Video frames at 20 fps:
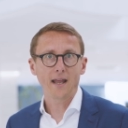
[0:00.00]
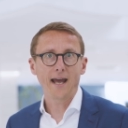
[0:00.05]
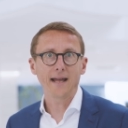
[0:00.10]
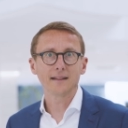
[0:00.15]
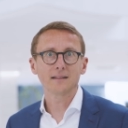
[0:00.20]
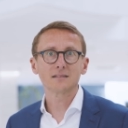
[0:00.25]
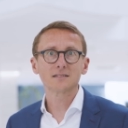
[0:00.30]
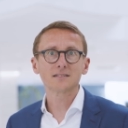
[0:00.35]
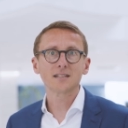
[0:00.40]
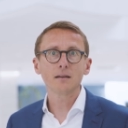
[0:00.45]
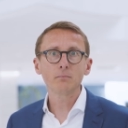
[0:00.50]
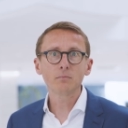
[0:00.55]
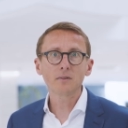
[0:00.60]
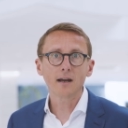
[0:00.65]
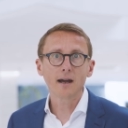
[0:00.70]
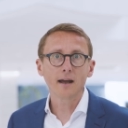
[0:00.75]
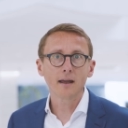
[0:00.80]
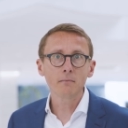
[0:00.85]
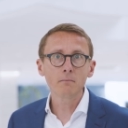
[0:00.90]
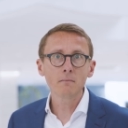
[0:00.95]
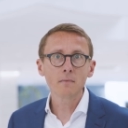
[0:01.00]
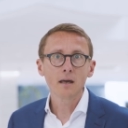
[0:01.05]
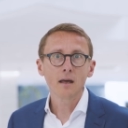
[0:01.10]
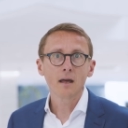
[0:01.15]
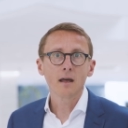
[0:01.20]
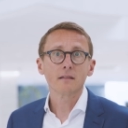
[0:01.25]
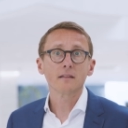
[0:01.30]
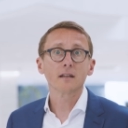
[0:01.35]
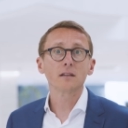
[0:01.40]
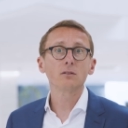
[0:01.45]
At the same time
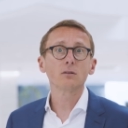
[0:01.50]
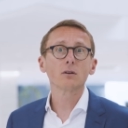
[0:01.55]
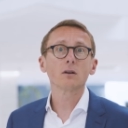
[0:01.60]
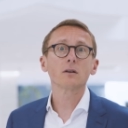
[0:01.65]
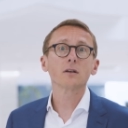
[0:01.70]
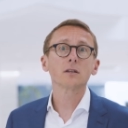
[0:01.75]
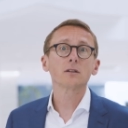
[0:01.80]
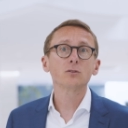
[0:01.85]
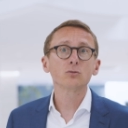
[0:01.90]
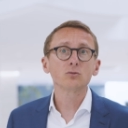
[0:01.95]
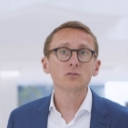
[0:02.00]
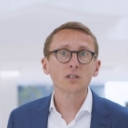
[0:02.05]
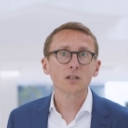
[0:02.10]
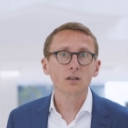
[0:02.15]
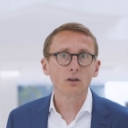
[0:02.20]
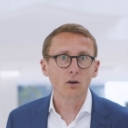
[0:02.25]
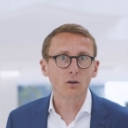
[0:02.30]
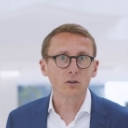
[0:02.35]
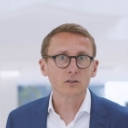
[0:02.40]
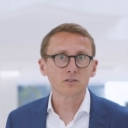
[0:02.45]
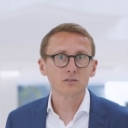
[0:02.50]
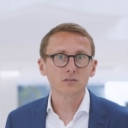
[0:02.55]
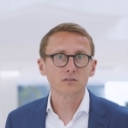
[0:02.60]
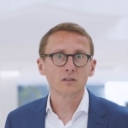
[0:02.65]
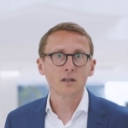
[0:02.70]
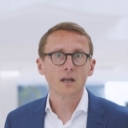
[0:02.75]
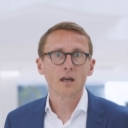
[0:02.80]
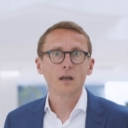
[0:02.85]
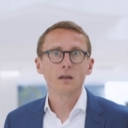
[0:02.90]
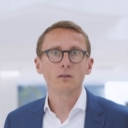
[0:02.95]
that you are reducing costs,